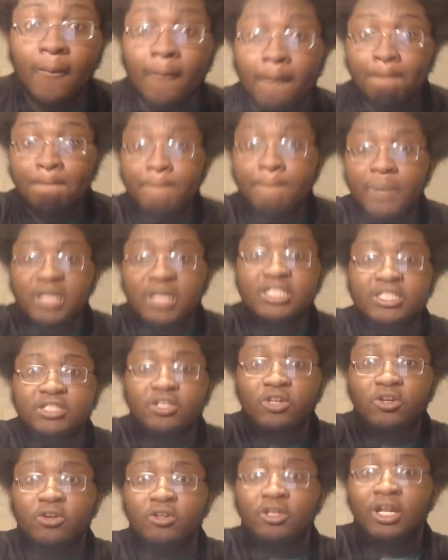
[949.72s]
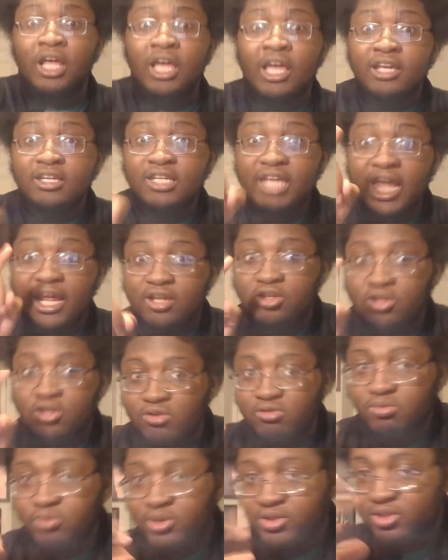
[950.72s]
Mustard. That
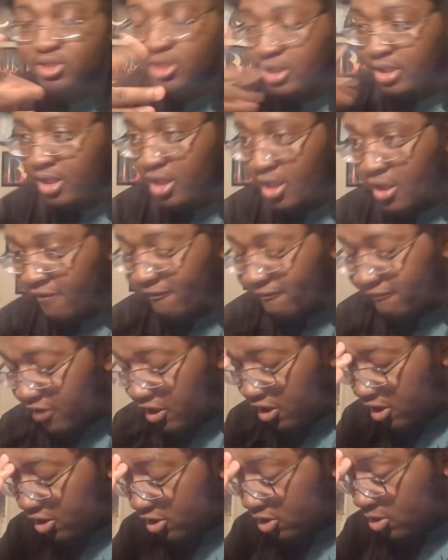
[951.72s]
dude with the fog